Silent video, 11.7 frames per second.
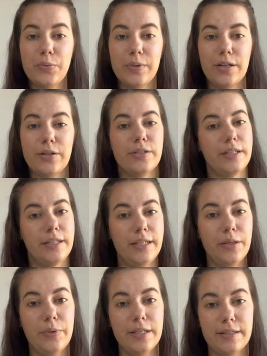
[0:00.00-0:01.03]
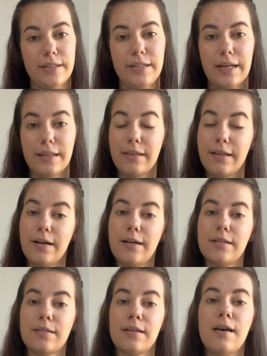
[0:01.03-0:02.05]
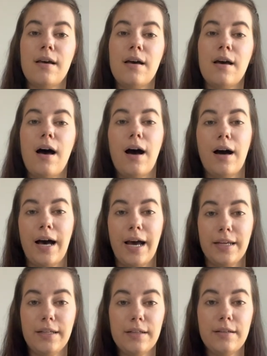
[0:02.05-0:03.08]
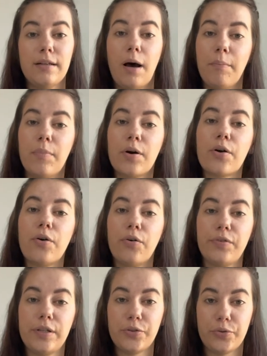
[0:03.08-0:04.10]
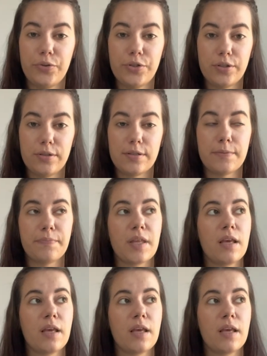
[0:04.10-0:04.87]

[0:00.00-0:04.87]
with OCD, we see that there is a heightened number of intrusions.